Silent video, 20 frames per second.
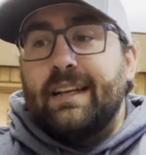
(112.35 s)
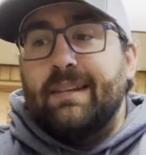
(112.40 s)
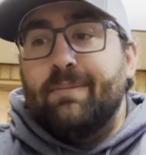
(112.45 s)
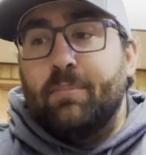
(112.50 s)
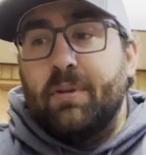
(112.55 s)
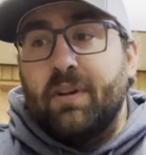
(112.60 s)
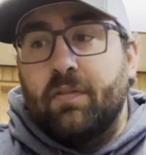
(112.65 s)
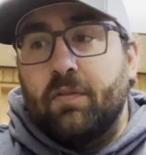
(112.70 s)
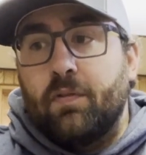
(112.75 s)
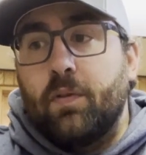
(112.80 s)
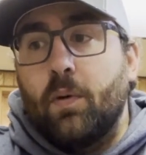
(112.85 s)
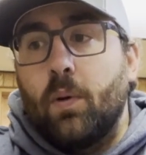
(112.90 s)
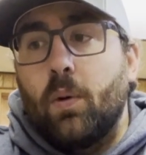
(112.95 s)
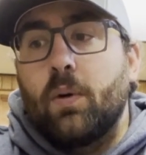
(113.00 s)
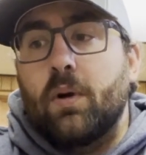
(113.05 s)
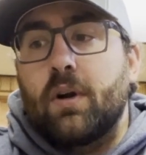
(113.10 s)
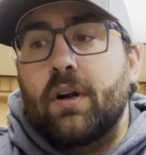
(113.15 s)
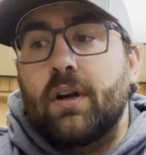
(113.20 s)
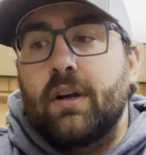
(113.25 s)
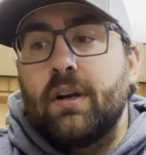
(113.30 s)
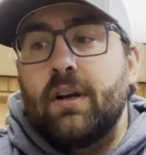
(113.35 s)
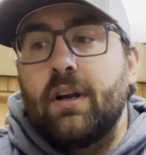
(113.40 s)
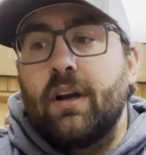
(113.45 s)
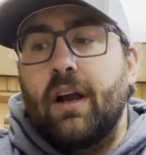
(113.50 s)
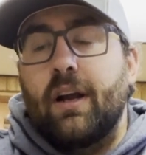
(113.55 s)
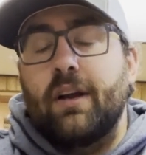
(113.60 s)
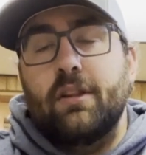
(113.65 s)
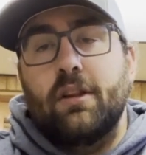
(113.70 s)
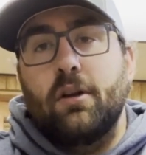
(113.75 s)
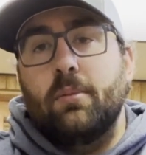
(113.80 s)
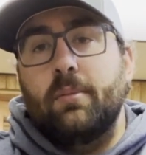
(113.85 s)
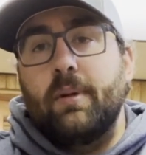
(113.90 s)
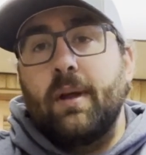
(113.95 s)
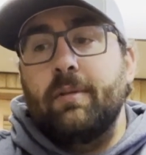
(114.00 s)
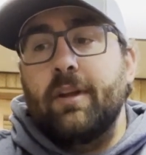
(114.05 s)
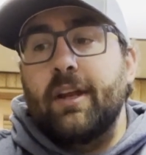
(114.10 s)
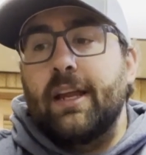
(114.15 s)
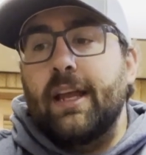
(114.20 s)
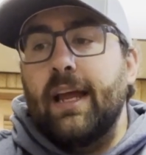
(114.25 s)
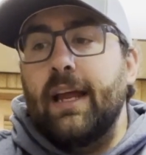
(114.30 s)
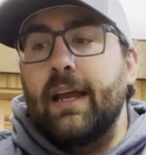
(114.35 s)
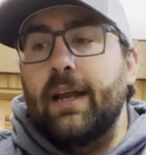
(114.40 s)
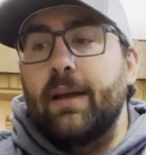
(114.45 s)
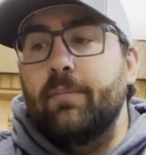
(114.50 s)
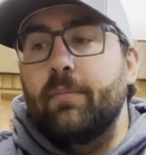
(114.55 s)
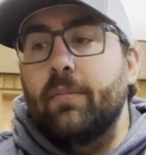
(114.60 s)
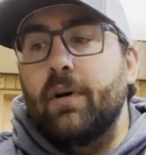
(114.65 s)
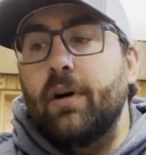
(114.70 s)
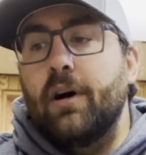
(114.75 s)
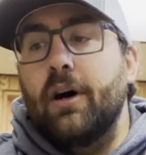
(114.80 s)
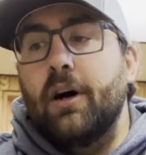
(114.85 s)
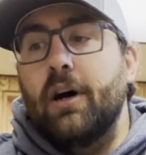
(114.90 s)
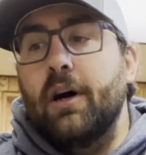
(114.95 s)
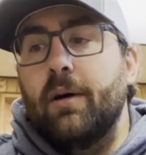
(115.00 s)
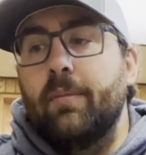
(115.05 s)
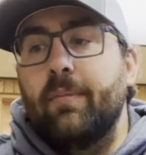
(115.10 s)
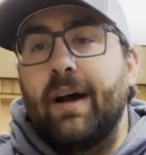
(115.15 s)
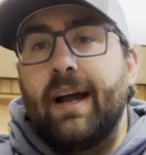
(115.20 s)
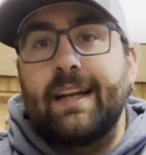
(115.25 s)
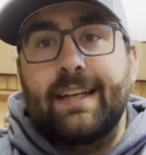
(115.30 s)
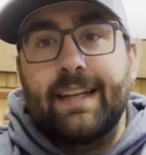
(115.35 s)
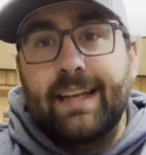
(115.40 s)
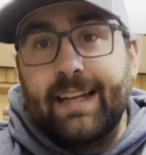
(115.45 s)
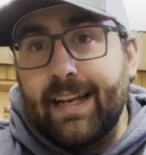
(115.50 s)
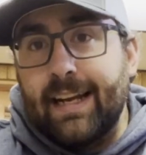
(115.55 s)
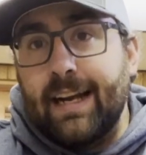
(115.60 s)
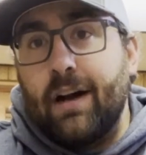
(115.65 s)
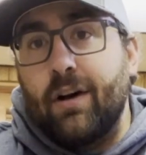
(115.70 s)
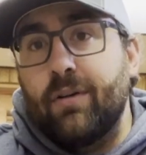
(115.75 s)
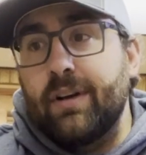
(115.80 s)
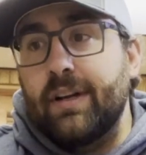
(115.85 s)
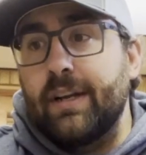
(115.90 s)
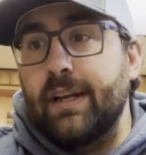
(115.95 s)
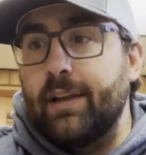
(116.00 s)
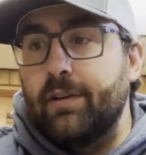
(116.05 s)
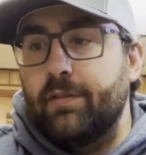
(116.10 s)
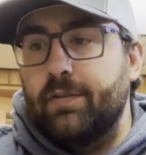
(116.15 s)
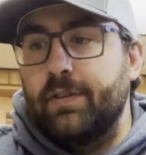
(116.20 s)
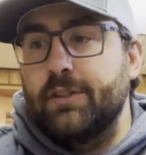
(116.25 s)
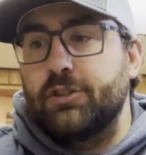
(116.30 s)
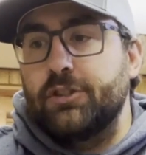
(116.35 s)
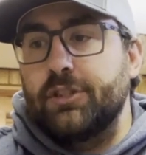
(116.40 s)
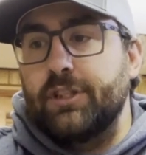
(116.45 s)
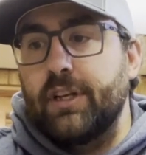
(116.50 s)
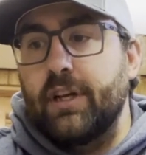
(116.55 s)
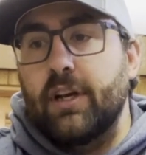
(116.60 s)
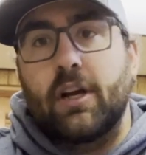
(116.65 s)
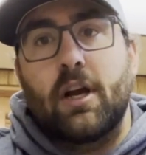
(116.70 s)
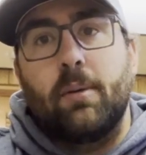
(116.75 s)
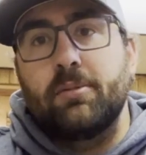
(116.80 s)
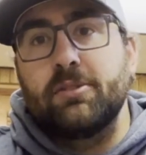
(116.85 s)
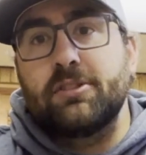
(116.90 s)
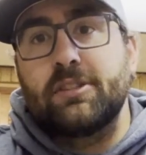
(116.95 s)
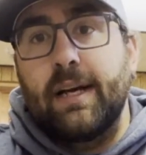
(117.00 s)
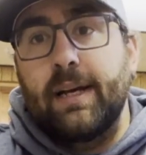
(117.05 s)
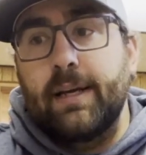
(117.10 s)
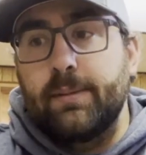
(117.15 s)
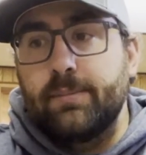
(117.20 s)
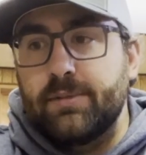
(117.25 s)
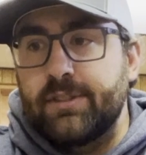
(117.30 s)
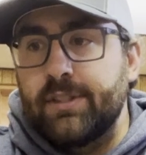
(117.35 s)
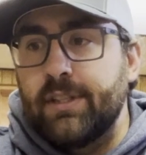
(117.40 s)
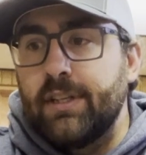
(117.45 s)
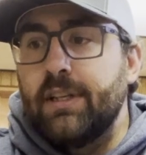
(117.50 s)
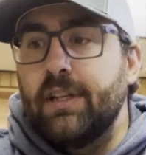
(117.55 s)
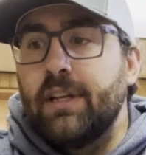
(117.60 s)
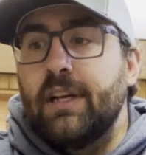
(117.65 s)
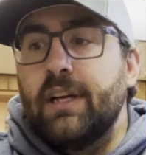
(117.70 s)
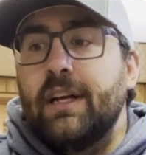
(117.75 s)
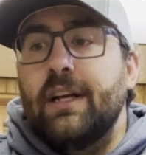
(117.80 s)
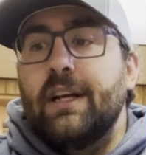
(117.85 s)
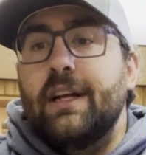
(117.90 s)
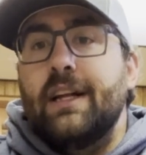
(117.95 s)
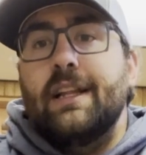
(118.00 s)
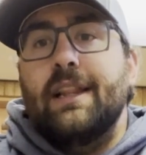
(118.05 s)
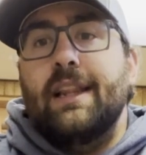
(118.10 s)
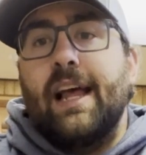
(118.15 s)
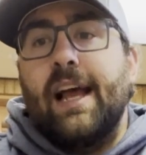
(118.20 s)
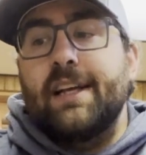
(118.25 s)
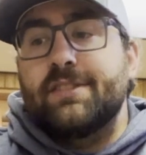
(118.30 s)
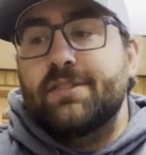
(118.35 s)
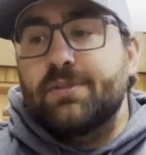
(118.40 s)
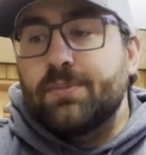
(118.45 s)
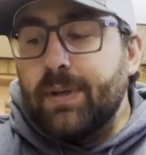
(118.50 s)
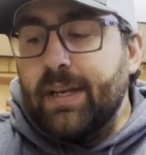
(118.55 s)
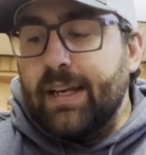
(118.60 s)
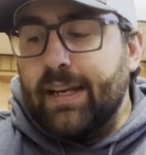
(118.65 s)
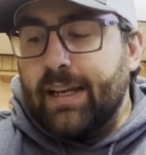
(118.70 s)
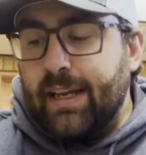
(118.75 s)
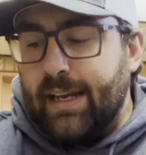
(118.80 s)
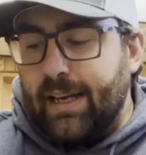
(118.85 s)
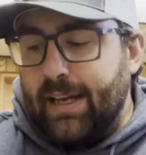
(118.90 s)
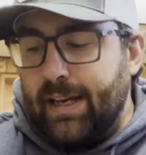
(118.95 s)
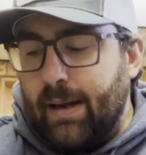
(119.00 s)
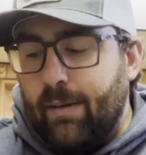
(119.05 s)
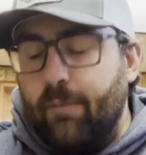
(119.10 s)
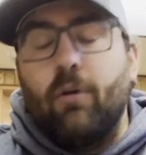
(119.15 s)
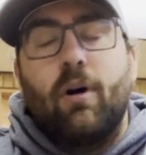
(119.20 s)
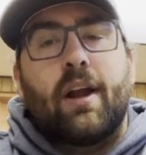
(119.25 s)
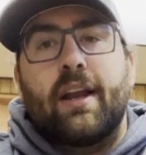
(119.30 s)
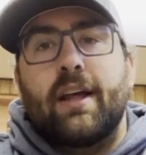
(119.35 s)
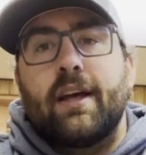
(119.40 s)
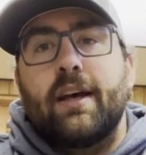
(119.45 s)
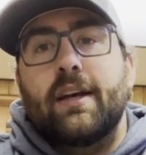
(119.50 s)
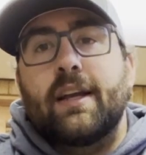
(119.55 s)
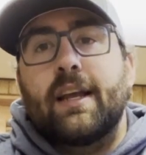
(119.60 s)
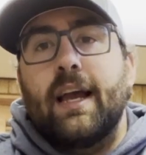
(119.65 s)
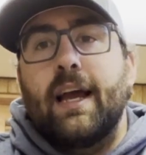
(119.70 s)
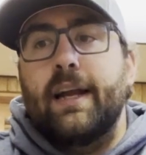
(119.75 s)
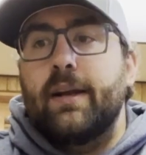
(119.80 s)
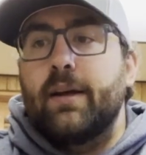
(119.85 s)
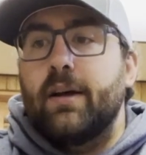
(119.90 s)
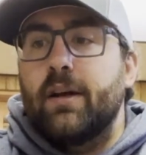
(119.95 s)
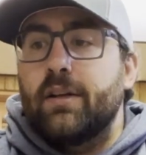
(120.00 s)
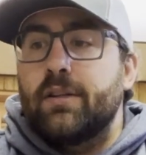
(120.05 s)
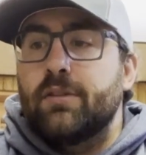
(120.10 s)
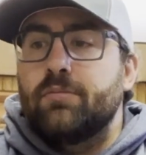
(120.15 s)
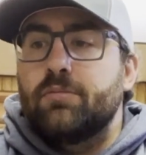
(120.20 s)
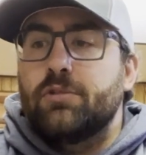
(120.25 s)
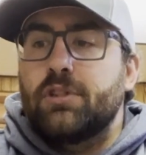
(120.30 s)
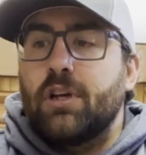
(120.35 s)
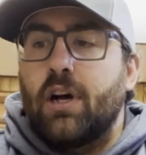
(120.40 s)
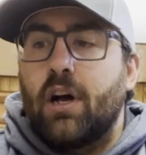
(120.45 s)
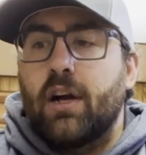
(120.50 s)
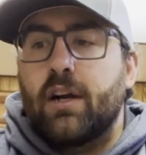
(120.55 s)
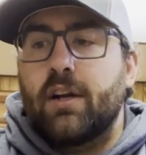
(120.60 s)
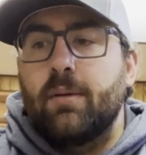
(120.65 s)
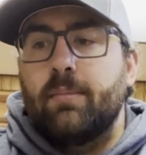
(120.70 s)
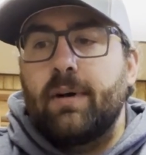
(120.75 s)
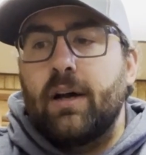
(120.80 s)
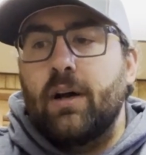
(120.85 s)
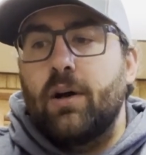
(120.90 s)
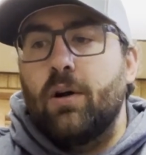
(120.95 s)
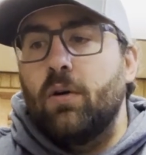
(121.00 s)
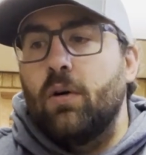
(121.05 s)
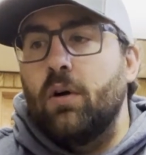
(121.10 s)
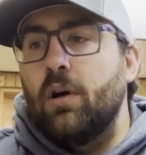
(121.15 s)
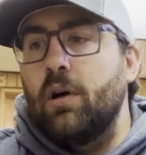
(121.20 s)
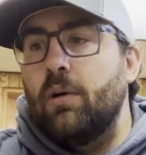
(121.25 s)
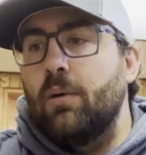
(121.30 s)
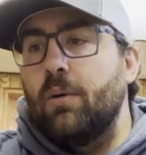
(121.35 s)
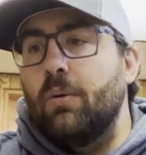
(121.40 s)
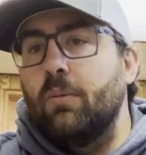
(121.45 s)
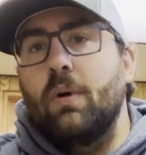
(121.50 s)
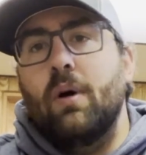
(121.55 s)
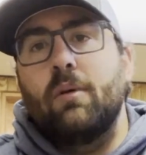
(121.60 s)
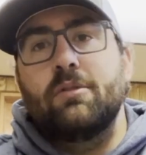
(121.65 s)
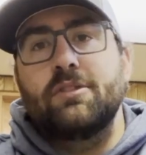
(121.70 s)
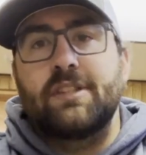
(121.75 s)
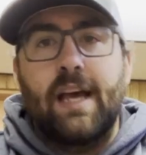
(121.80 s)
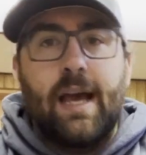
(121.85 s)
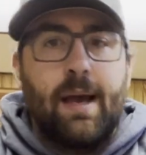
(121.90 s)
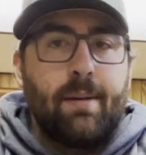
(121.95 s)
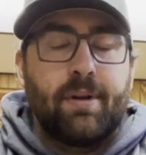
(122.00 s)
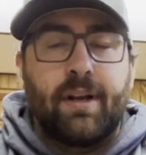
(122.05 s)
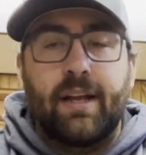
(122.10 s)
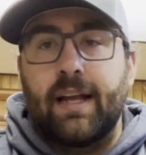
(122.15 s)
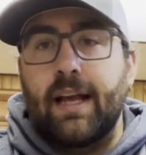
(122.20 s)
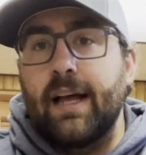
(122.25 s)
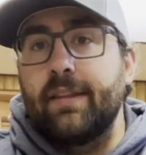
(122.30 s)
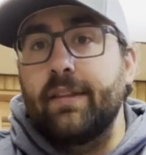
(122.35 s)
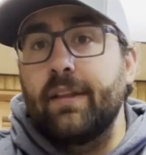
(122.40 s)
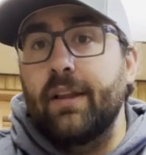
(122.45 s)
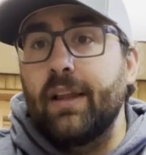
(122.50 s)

before our little baby came, I did get out and get fishing a couple times last week. And I want to kind of talk about what was happening on the